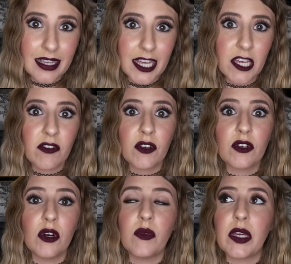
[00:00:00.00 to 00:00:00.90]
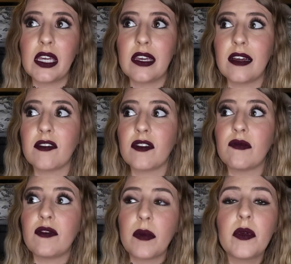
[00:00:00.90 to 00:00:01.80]
If you're going
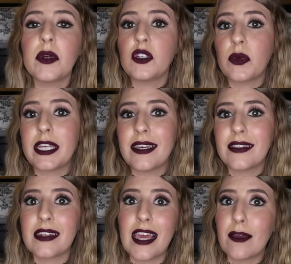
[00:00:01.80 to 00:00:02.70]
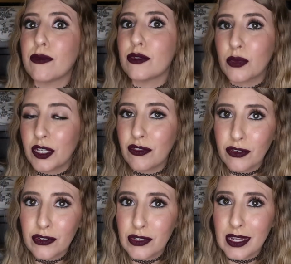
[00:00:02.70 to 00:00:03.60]
from February twenty-eighth to April
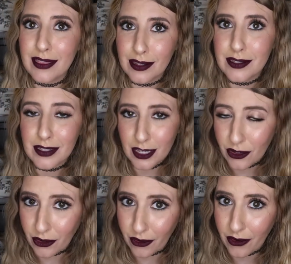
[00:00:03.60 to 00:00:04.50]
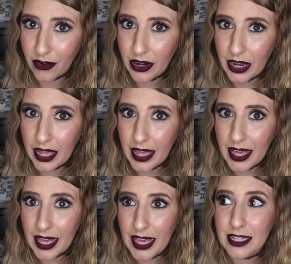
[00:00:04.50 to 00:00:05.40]
twenty-first this year,
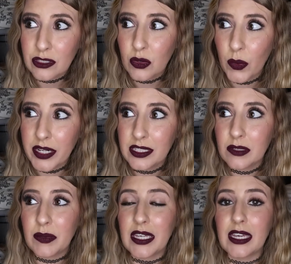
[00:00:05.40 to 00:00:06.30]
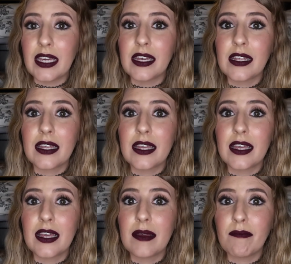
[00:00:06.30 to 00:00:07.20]
it's going to be
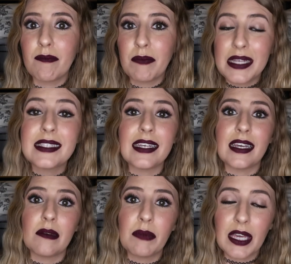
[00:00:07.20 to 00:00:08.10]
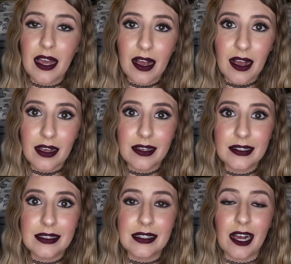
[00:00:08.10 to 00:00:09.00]
busy
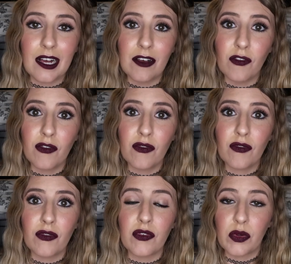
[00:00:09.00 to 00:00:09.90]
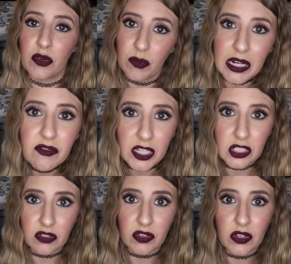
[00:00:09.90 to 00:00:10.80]
because of Food and Wine
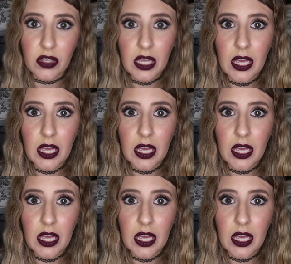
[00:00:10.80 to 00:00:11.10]
Festival.